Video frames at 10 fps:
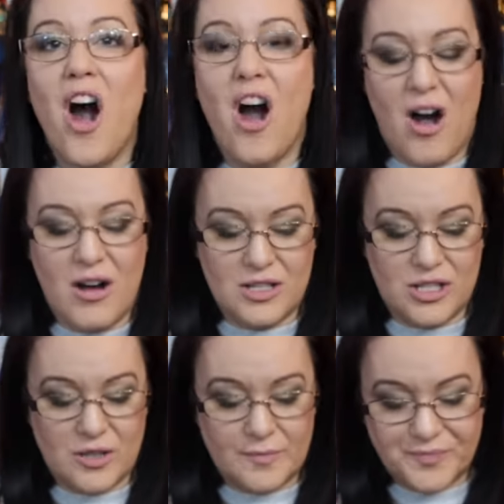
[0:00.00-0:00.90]

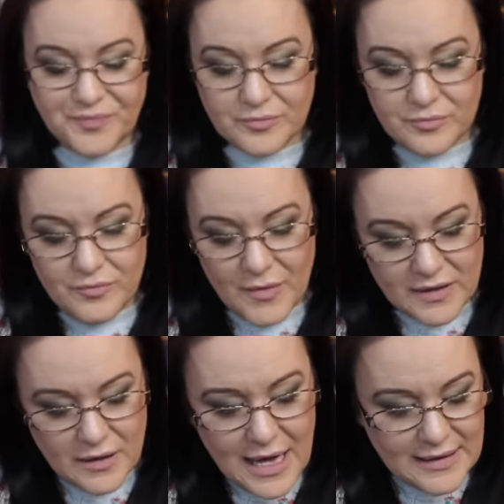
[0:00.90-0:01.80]
art.
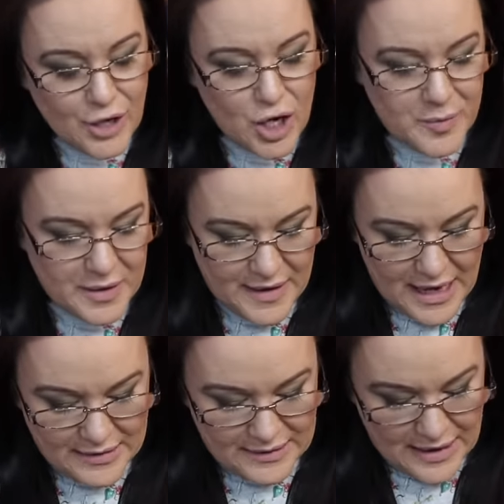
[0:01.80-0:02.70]
So let's open
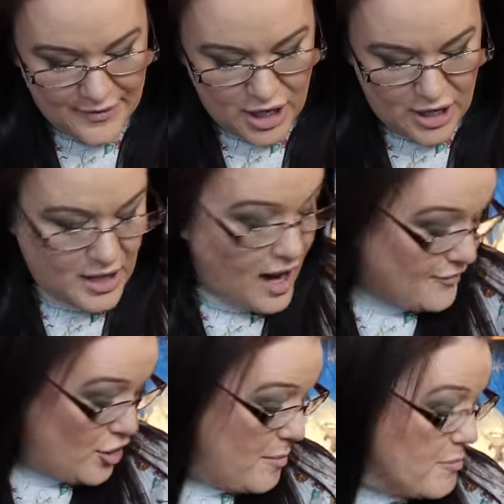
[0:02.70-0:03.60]
this and have a look. I've got